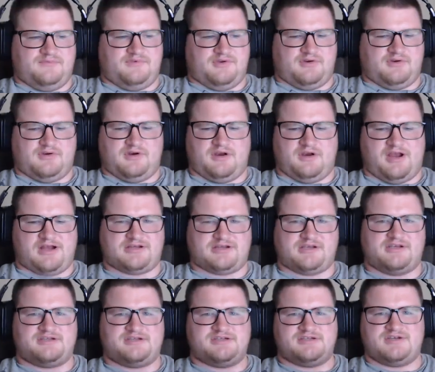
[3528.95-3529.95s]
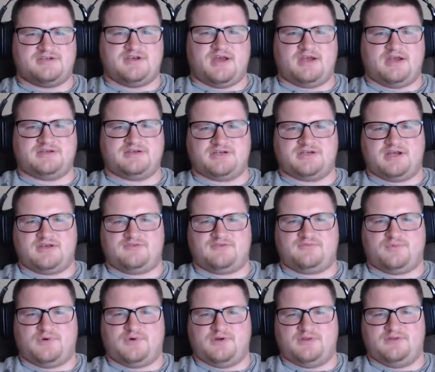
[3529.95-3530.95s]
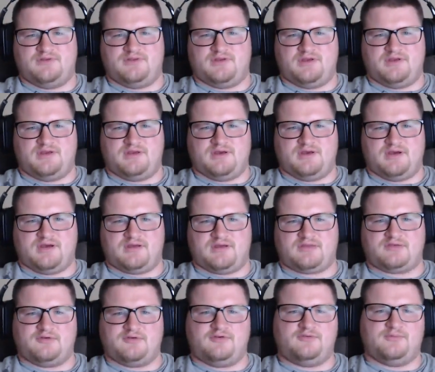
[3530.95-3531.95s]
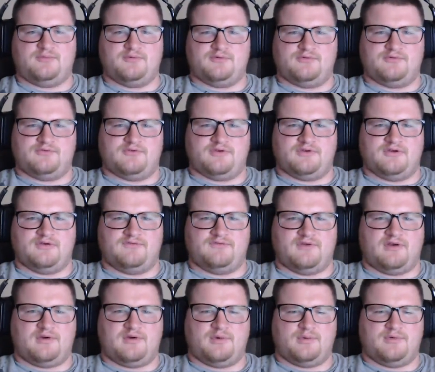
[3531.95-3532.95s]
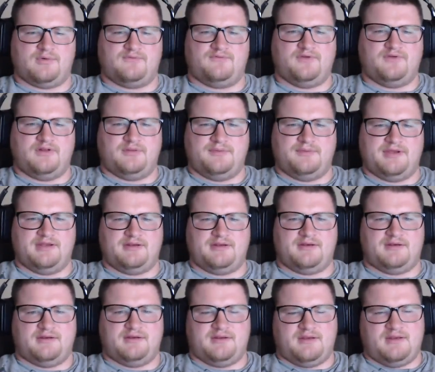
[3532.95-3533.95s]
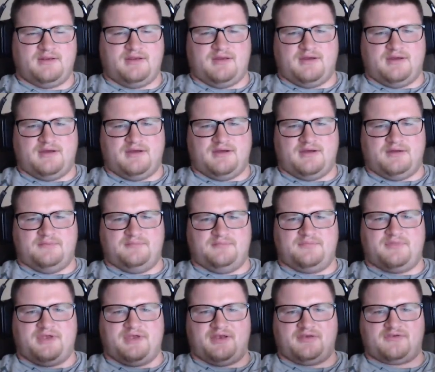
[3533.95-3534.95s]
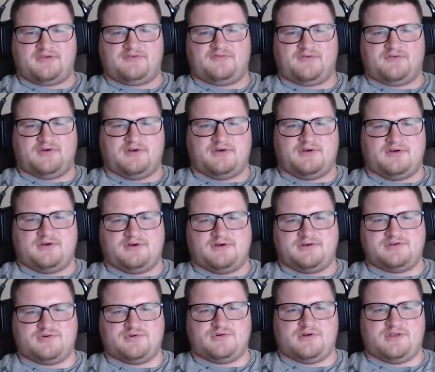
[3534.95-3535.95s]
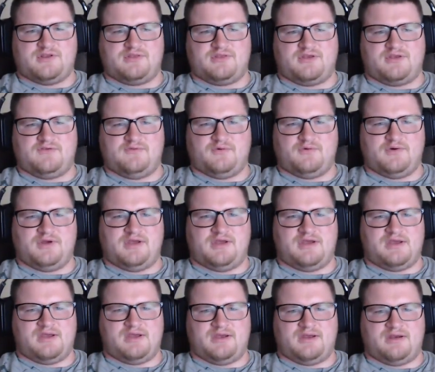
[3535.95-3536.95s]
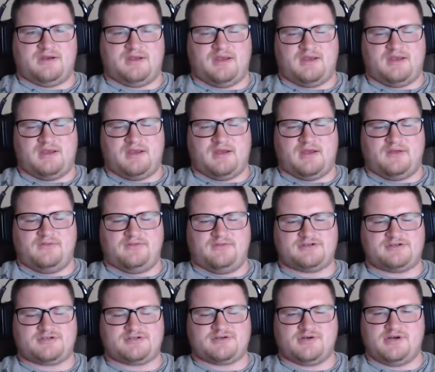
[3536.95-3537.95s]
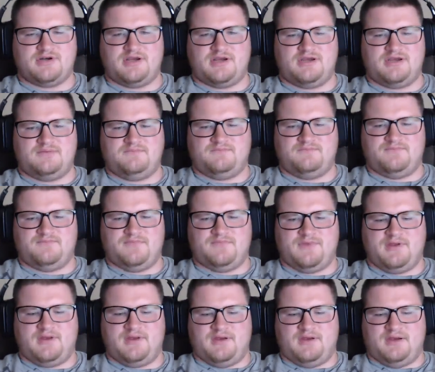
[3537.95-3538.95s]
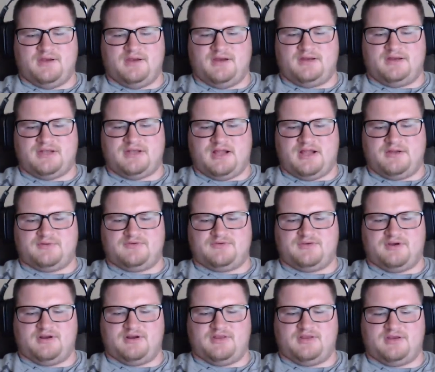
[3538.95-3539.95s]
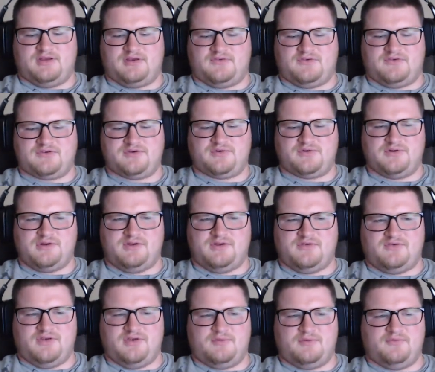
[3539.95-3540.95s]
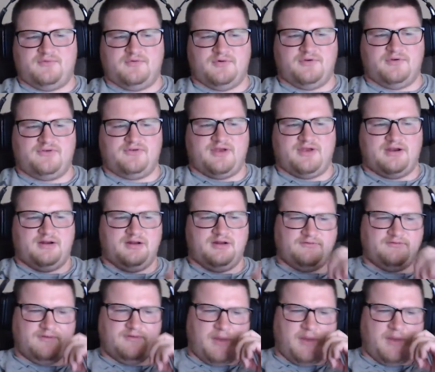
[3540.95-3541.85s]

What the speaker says: So congratulations, you guys. You guys won the 3 spools of Everyone Filament. Thanks for joining the giveaway and hanging out in the stream. Tyler, was there anything else that you wanted to say before we sign off?